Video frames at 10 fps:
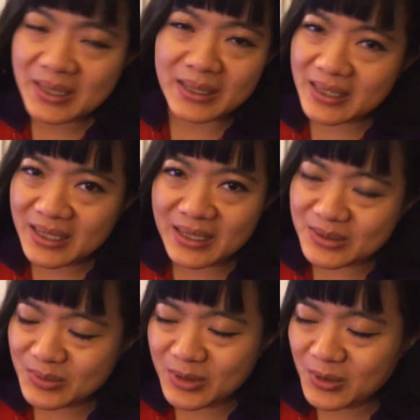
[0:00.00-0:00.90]
I
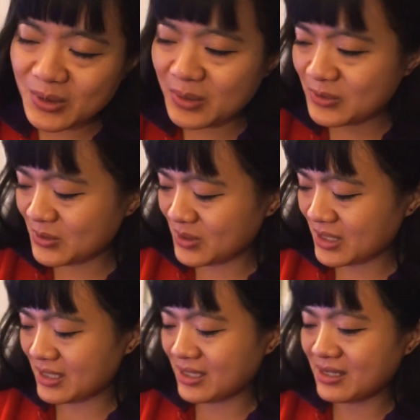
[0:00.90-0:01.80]
cannot be cropped,
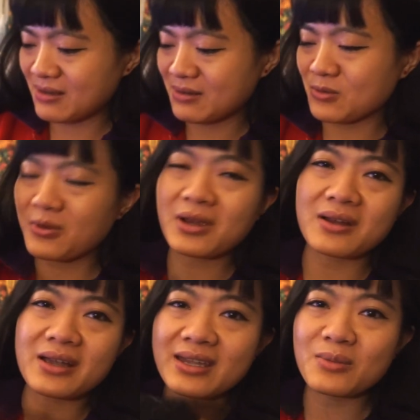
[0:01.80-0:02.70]
okay? I cannot
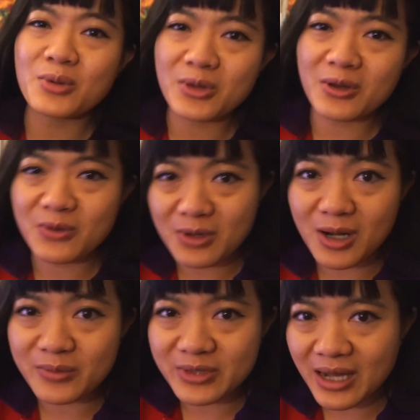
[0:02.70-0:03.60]
wear, I cannot pull off
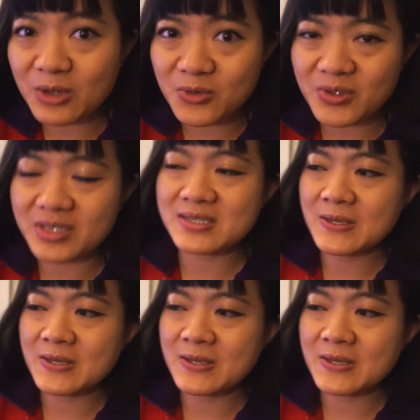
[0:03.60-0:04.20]
cropped outfits